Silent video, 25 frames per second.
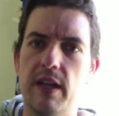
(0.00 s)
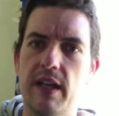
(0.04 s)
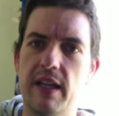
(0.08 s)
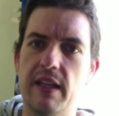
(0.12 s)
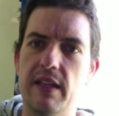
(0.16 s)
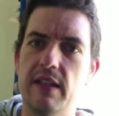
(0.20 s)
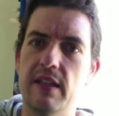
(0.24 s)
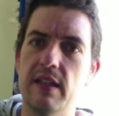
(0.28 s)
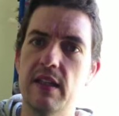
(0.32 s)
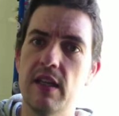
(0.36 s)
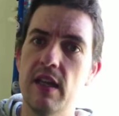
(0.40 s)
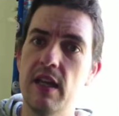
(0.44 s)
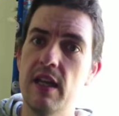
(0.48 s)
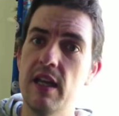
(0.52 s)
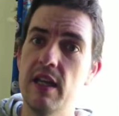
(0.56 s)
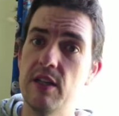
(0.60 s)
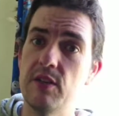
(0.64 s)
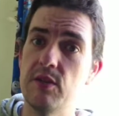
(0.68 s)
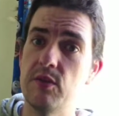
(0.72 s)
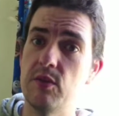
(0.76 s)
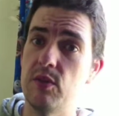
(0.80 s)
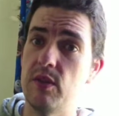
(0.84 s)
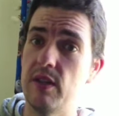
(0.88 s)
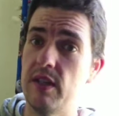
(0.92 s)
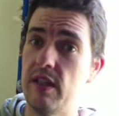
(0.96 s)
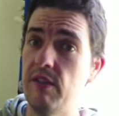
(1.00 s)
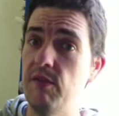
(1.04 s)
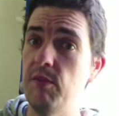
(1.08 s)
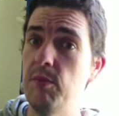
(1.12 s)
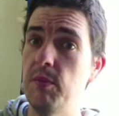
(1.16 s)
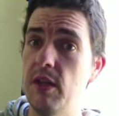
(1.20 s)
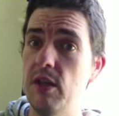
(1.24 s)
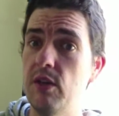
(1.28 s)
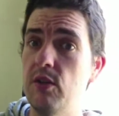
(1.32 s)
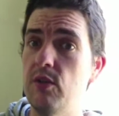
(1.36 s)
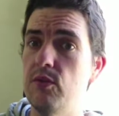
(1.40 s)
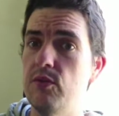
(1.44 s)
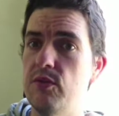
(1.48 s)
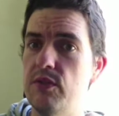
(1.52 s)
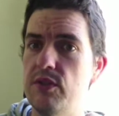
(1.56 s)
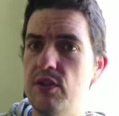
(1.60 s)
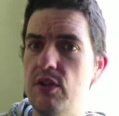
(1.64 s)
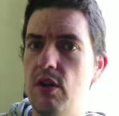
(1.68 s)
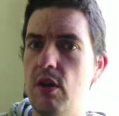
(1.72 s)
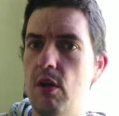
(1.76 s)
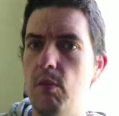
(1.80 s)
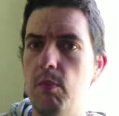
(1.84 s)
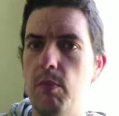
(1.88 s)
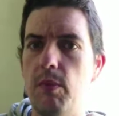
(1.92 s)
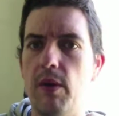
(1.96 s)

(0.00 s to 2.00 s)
and it's given me a good result.